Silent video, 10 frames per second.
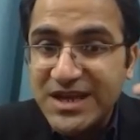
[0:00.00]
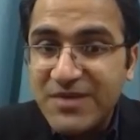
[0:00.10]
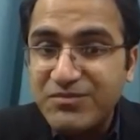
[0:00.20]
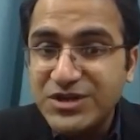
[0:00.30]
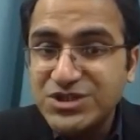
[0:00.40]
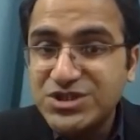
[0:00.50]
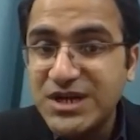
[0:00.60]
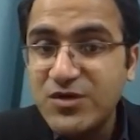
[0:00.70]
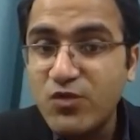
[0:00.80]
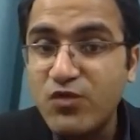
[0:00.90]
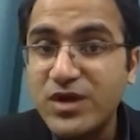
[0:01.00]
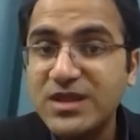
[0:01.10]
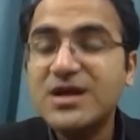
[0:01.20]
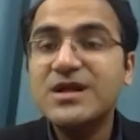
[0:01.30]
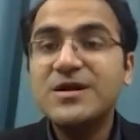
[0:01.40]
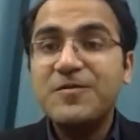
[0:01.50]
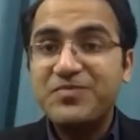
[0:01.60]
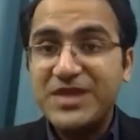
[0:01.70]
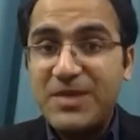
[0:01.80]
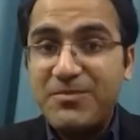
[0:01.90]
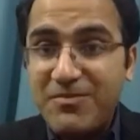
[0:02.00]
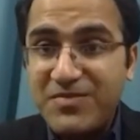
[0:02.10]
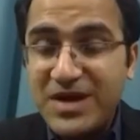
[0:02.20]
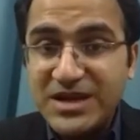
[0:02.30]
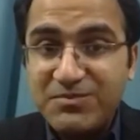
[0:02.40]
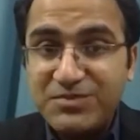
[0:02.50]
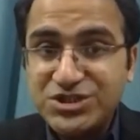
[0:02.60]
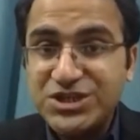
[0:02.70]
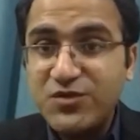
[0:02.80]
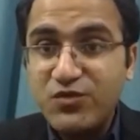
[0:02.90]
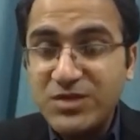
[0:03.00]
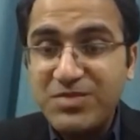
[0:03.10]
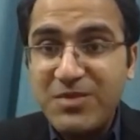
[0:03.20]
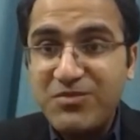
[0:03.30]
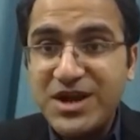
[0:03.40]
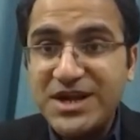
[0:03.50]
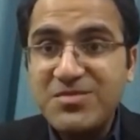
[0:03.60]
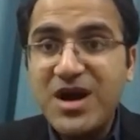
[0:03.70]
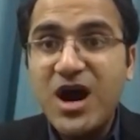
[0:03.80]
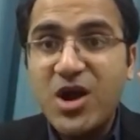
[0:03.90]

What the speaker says: In a patient with papilledema